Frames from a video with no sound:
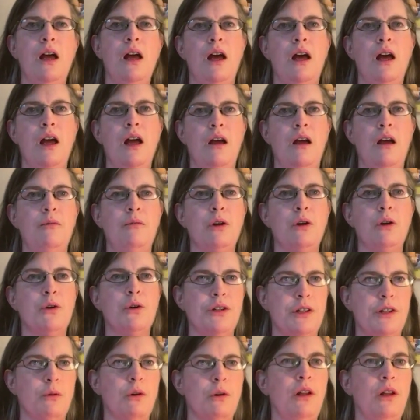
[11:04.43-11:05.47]
Of course,
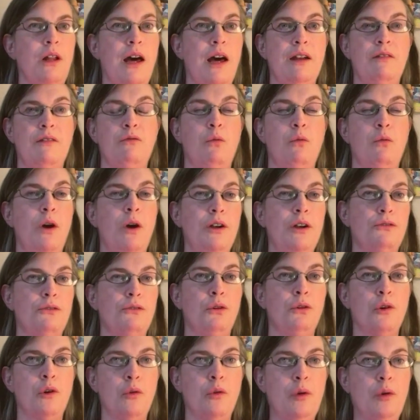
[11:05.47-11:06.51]
there were a lot of
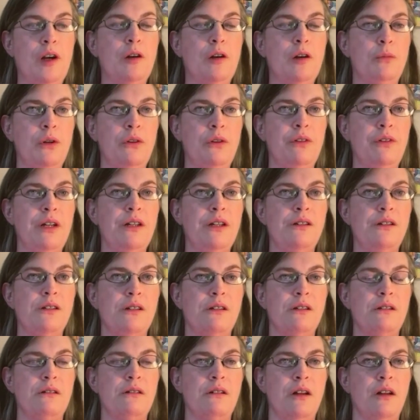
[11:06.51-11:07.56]
wonderful career
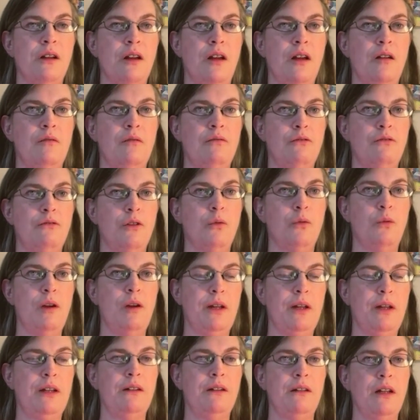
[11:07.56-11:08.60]
movies for
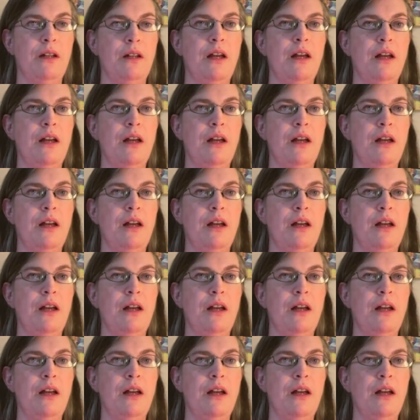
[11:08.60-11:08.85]
women